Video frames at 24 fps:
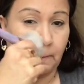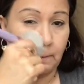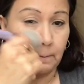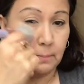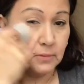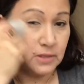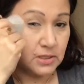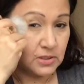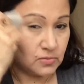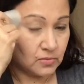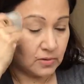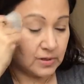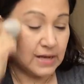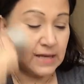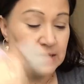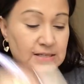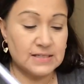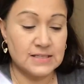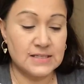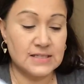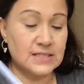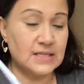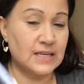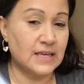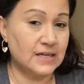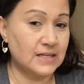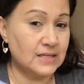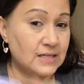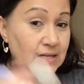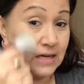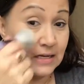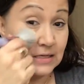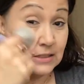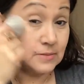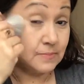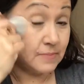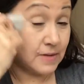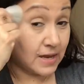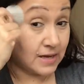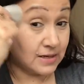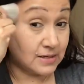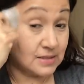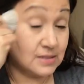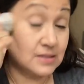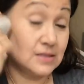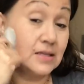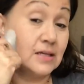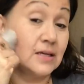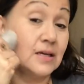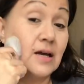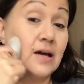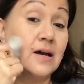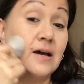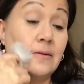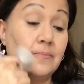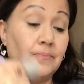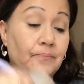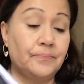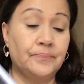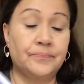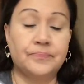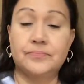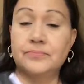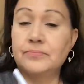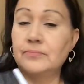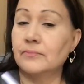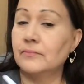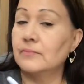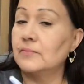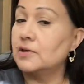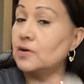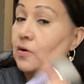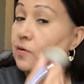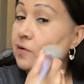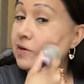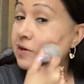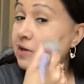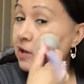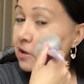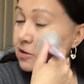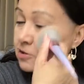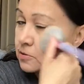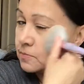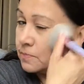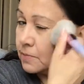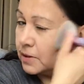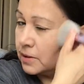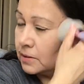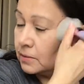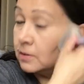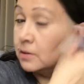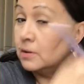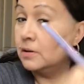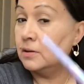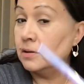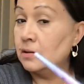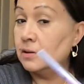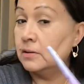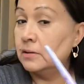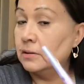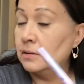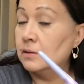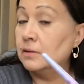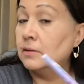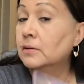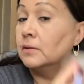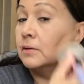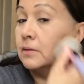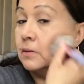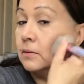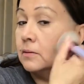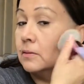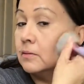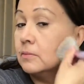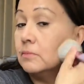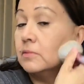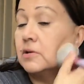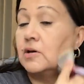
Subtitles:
This one has a set, not as bad as the Coty Airspun. The